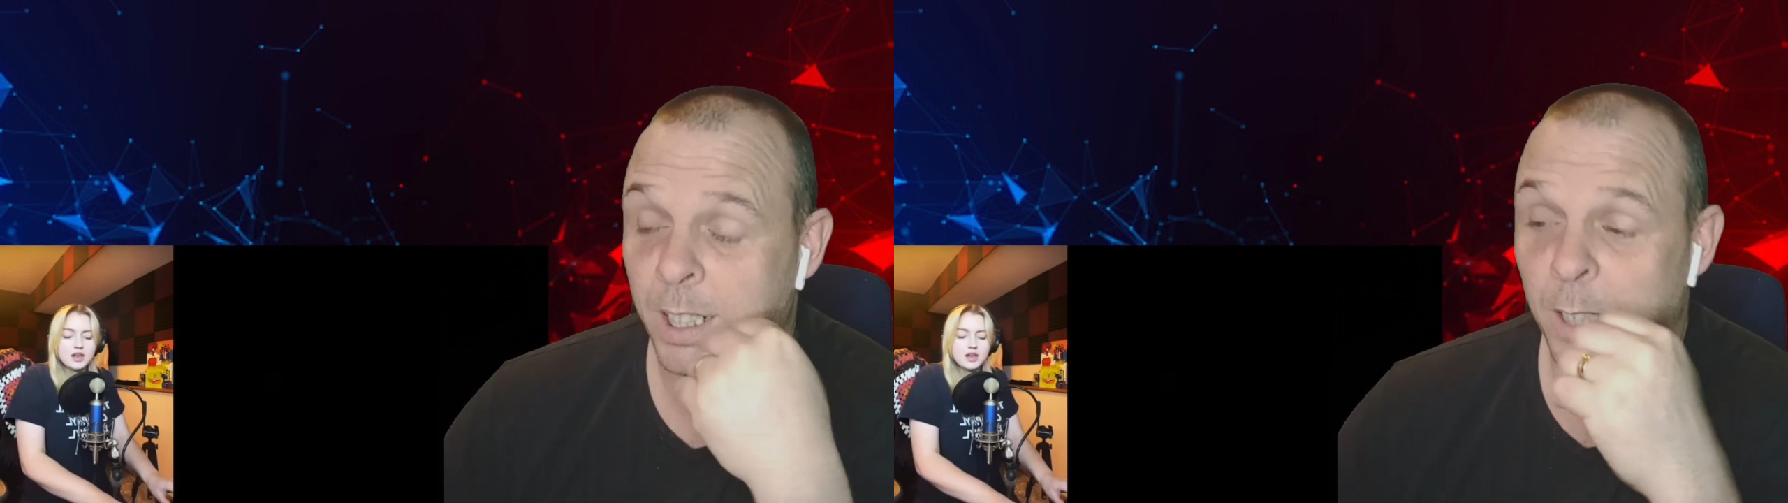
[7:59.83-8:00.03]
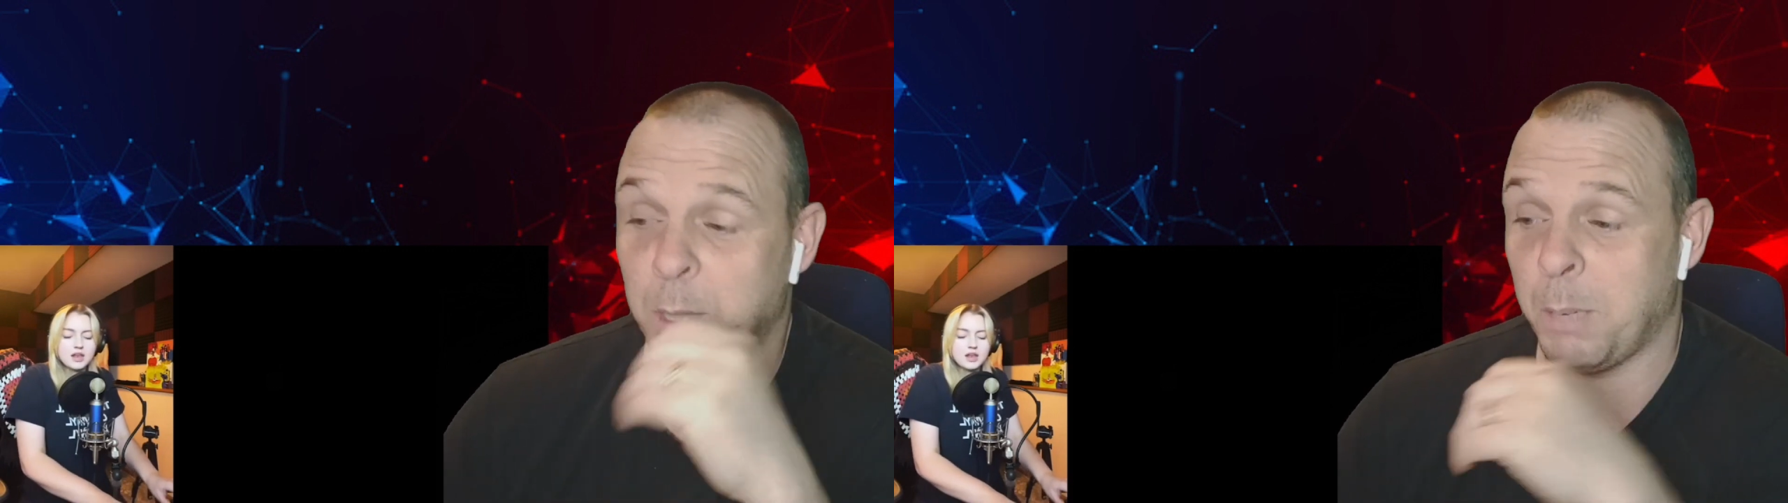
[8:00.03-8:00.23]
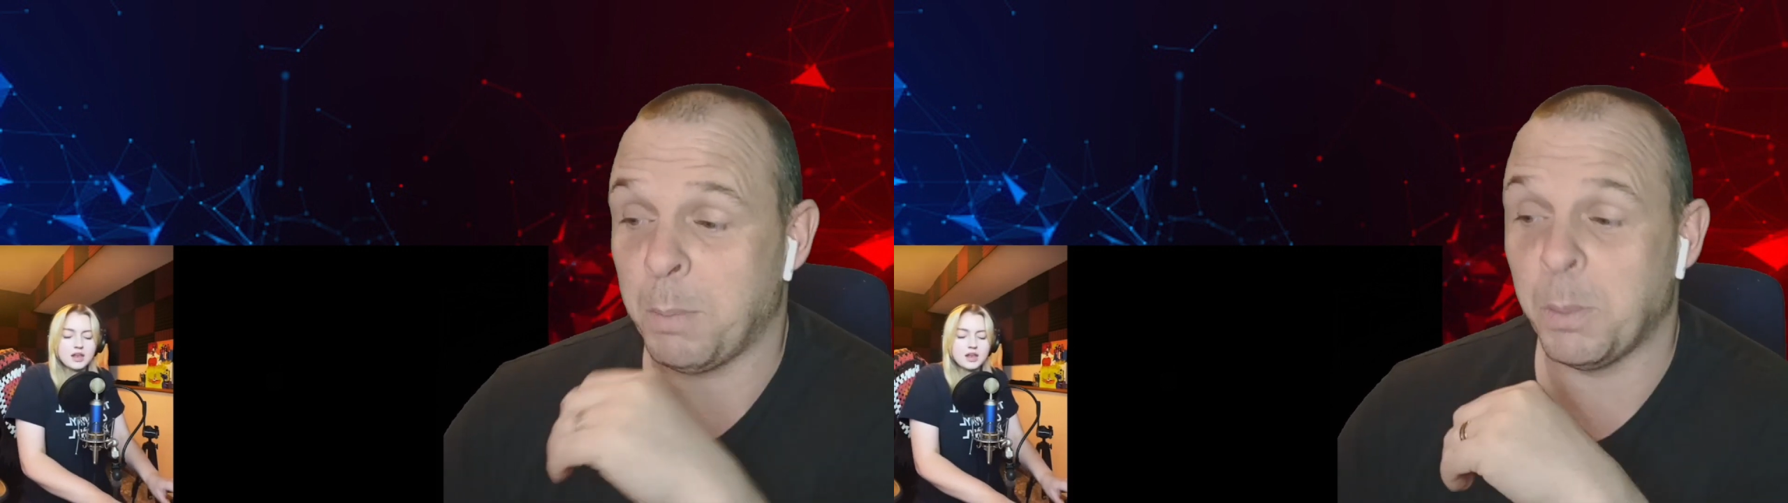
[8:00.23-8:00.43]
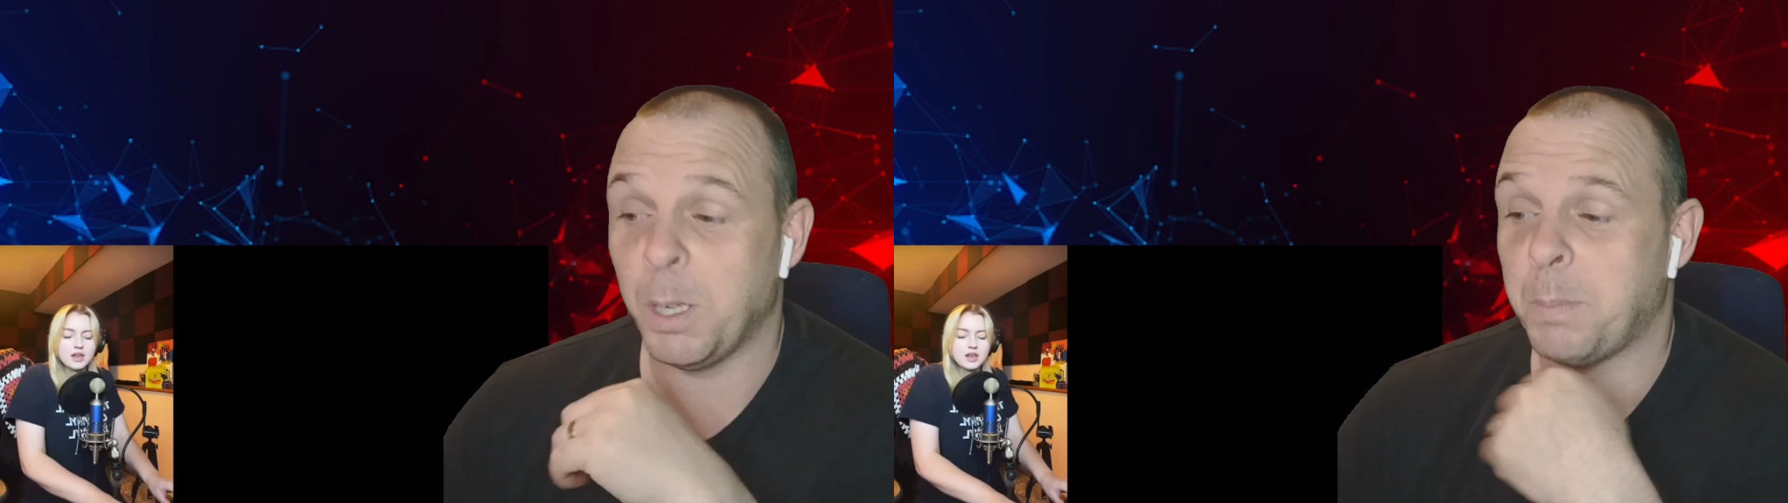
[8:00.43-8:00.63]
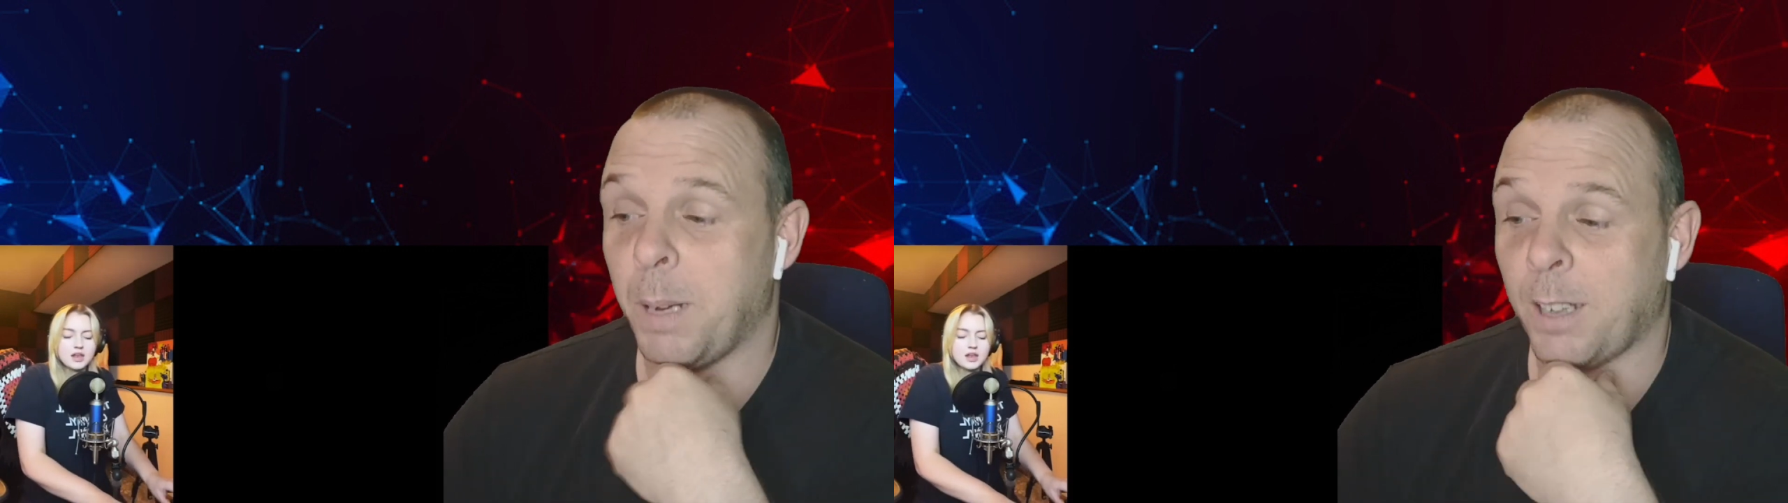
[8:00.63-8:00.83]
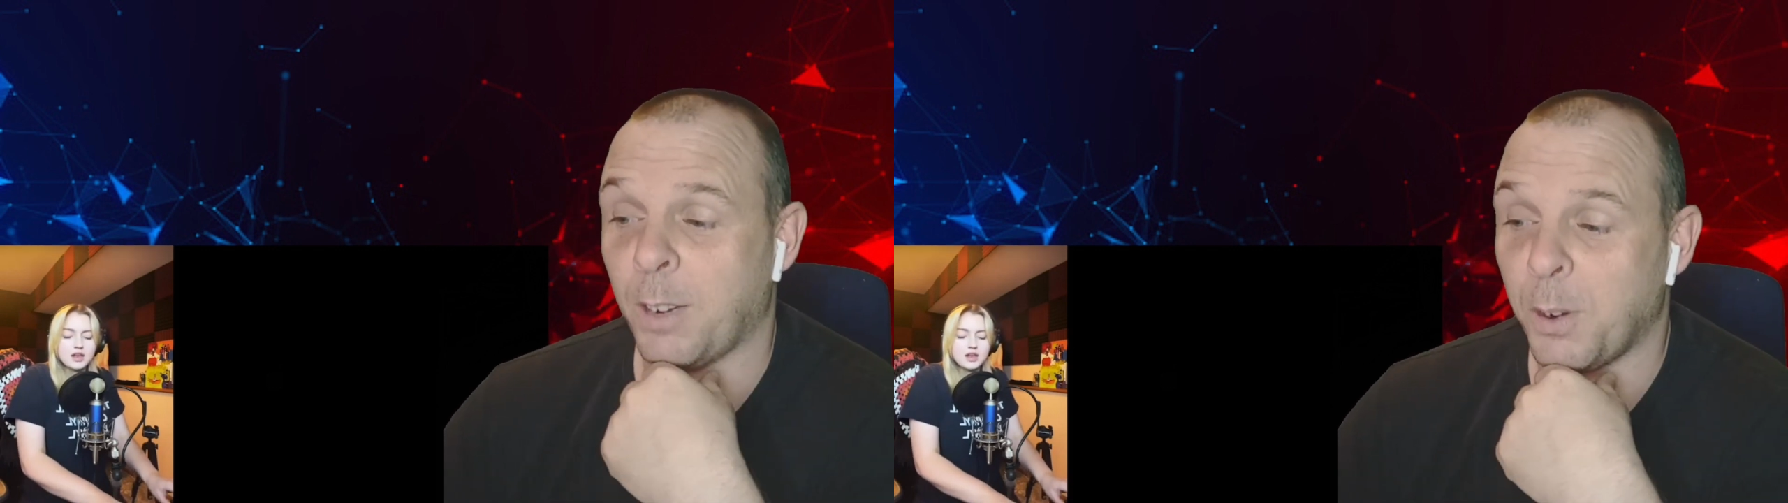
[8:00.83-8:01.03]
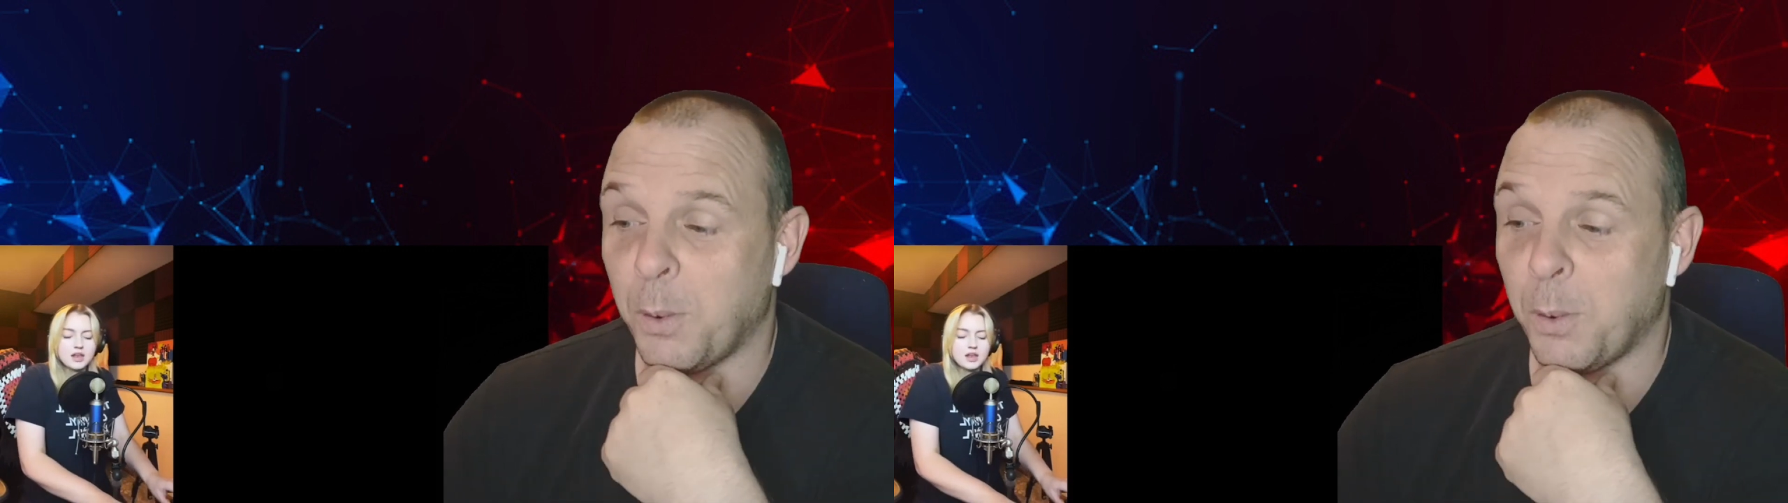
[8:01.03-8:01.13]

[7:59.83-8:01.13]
I know some of the words, but I don't know all